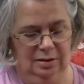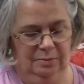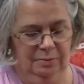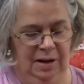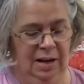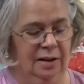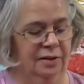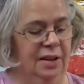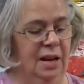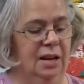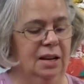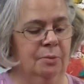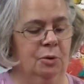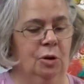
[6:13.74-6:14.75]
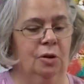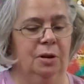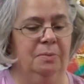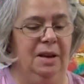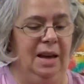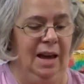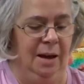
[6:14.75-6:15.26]
But I think I'm going to
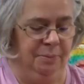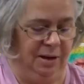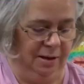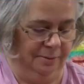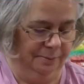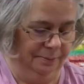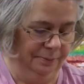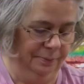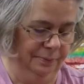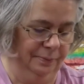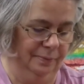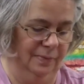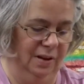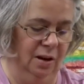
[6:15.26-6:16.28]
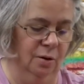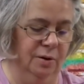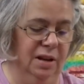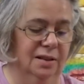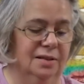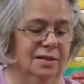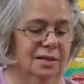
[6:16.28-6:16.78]
be happy. Oh,
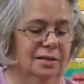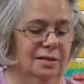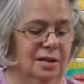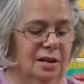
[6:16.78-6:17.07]
yes.